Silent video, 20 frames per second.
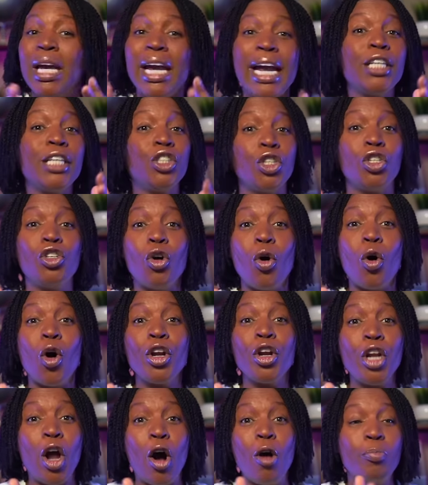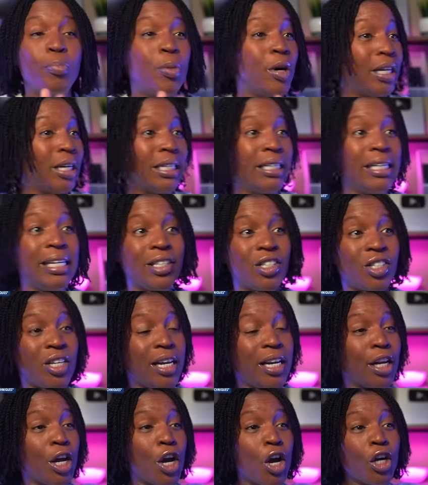It's your notebook.
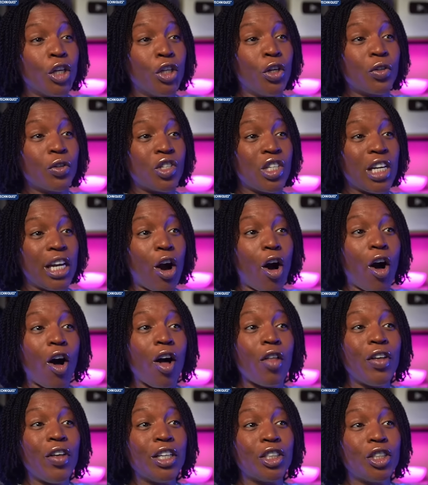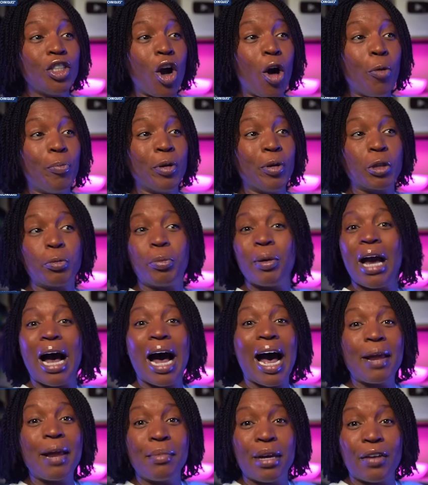Listen, you see all these notebooks
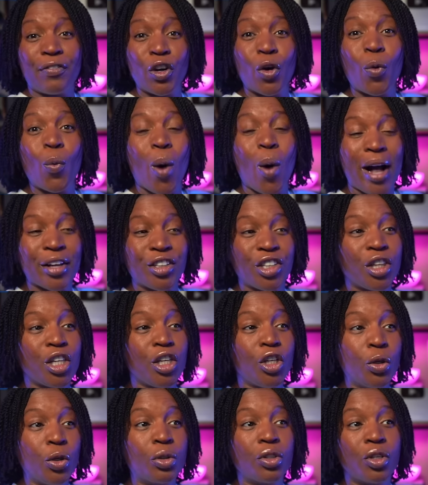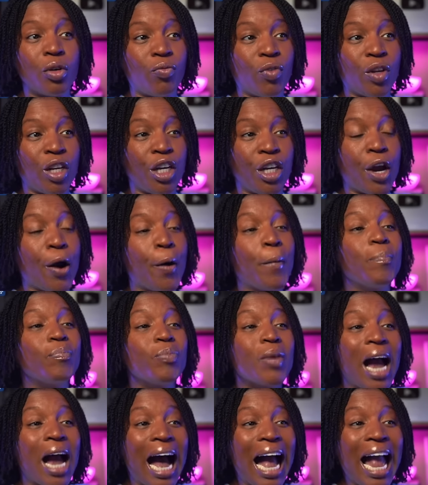behind me if you're watching the YouTube video.
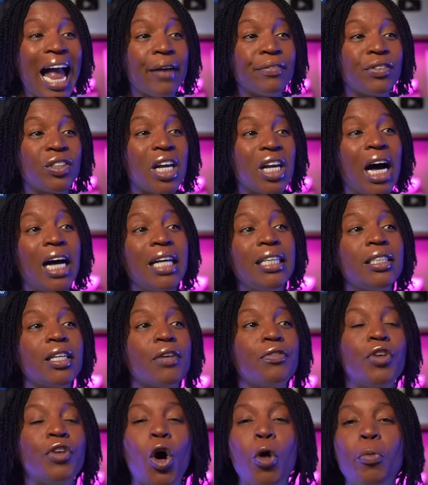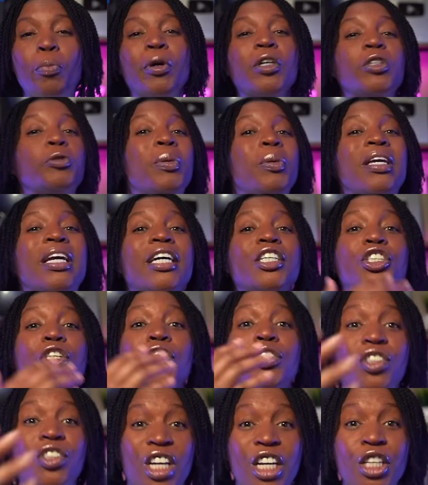I have tons of notebooks because
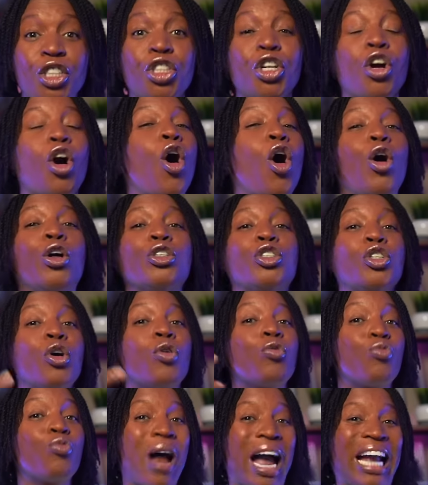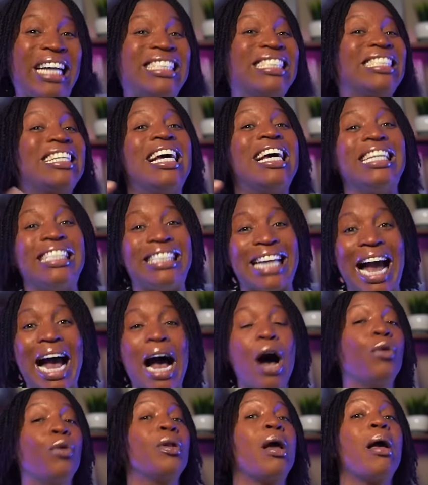your teacher also writes
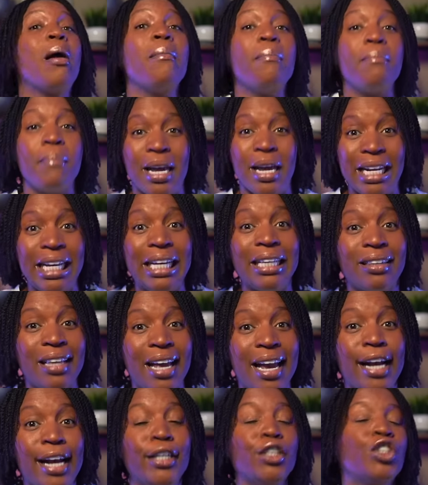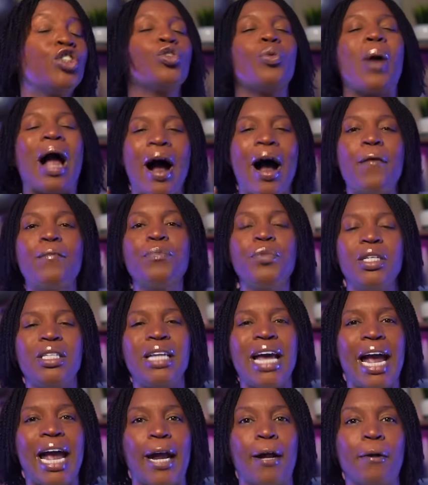down many things throughout the
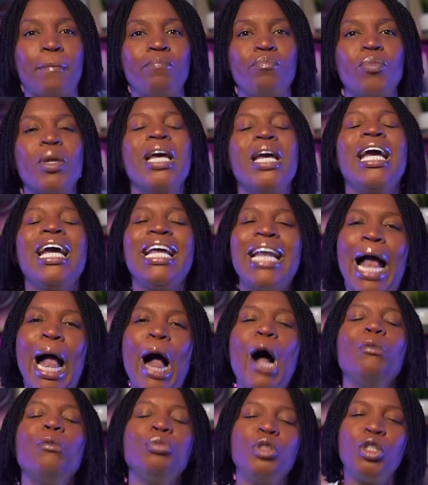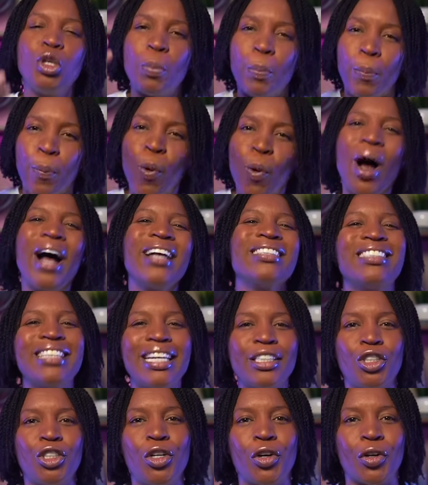day. It helps you
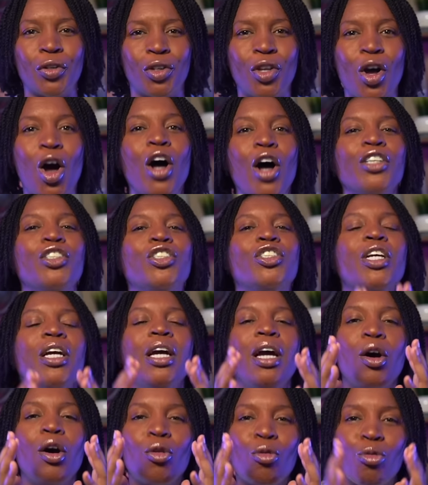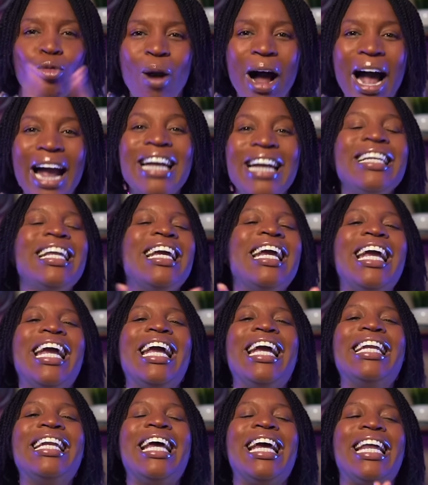process your thoughts. Write
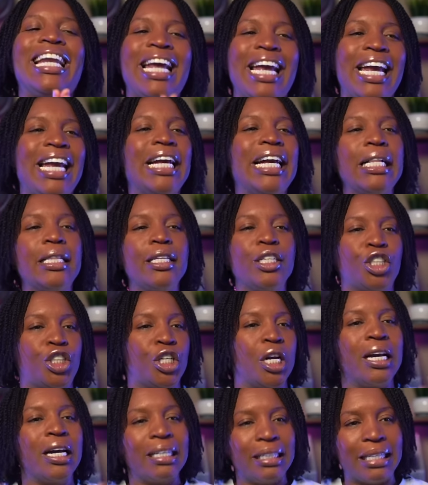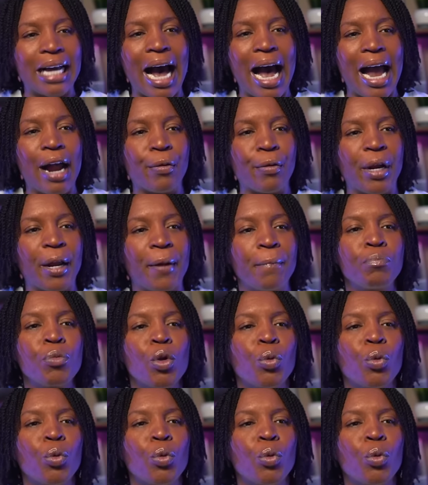in an English diary.